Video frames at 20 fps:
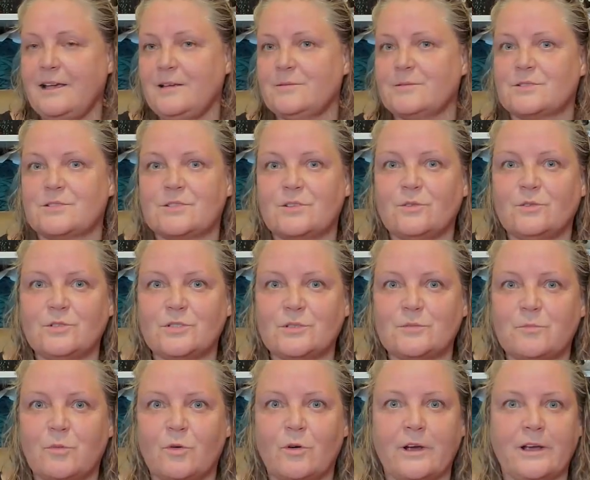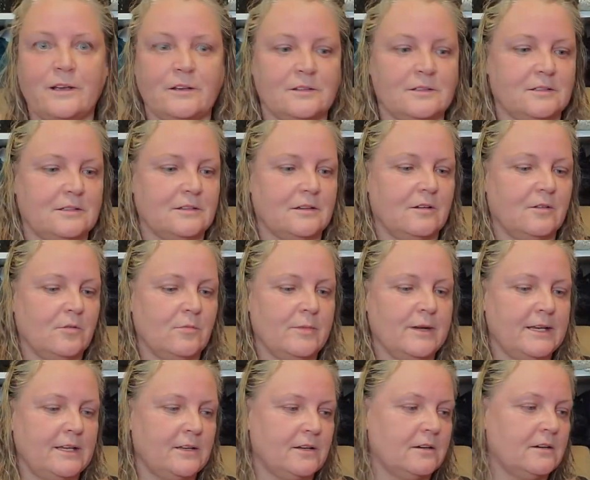is so spoiled. Oh
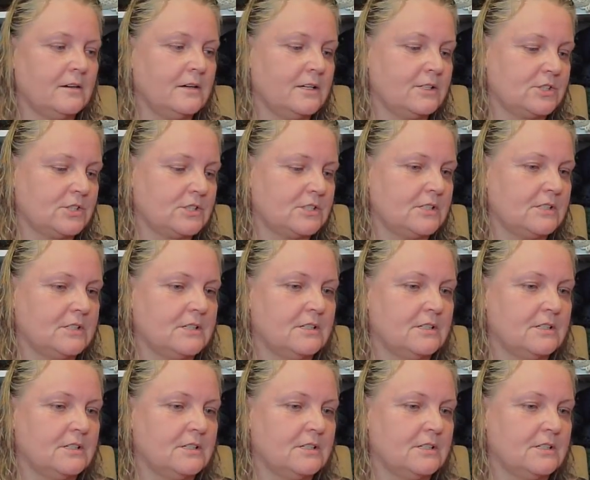my gosh.